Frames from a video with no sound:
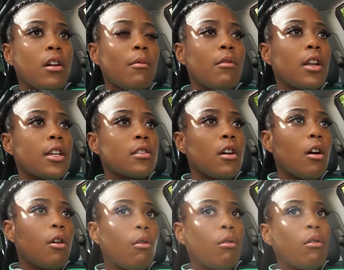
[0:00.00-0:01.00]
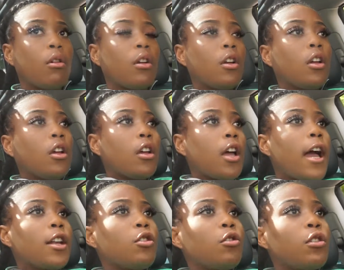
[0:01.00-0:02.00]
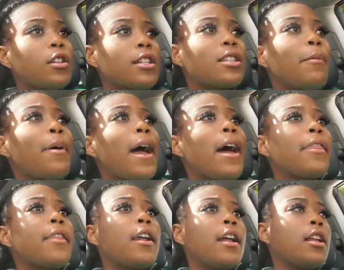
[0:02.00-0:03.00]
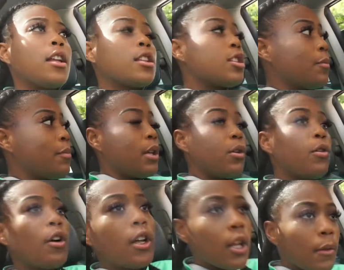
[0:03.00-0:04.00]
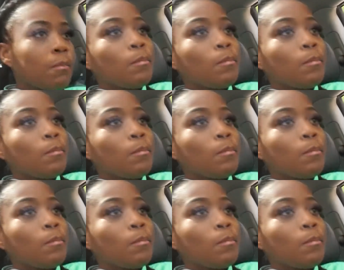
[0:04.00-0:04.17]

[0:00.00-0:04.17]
Come on, let's go. I knew this is the path that I needed to be on.